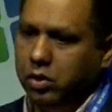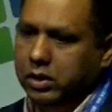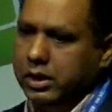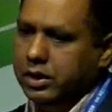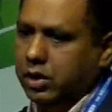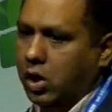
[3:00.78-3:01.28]

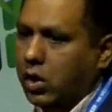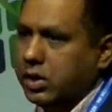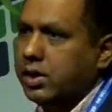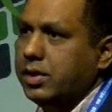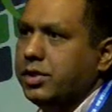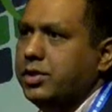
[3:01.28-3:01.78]
these
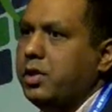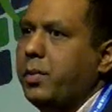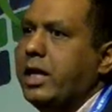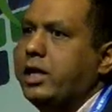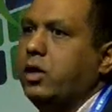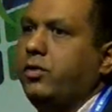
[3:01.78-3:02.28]
losses
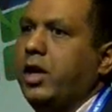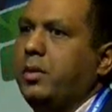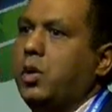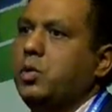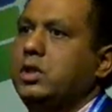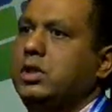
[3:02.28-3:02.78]
estimated were
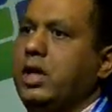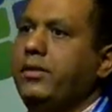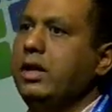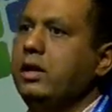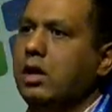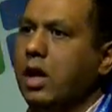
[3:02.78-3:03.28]
about
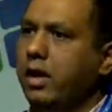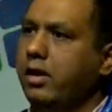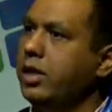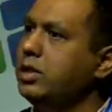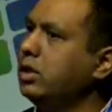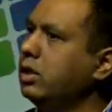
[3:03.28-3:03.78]

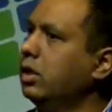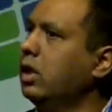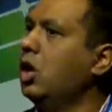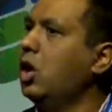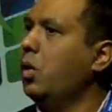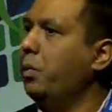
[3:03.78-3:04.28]
$700
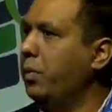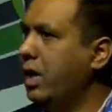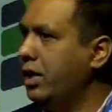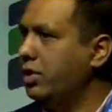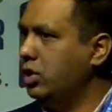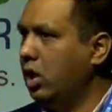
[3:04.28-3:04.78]

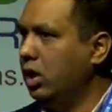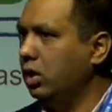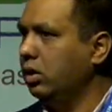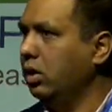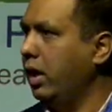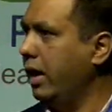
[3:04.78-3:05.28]
million
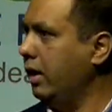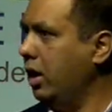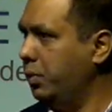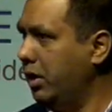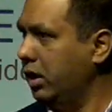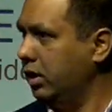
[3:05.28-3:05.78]
in
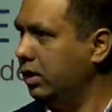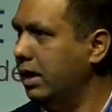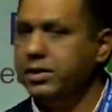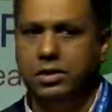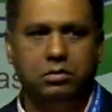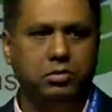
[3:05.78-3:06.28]
Alberta.
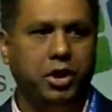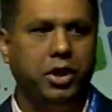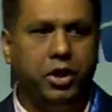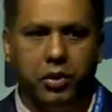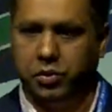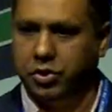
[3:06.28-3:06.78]
That's
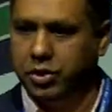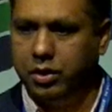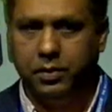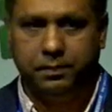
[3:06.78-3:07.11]
huge.